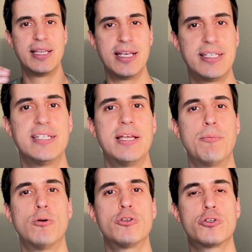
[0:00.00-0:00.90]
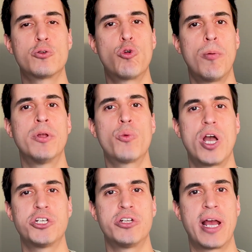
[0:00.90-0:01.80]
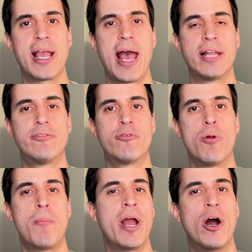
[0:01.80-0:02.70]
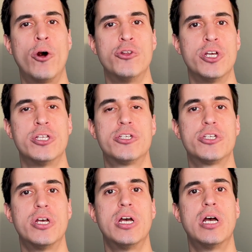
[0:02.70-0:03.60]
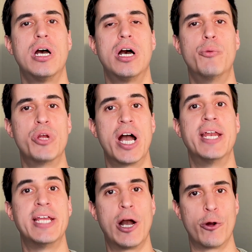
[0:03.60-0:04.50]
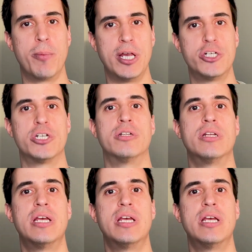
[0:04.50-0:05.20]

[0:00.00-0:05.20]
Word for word: This is the most common question I get from my audience regarding automation.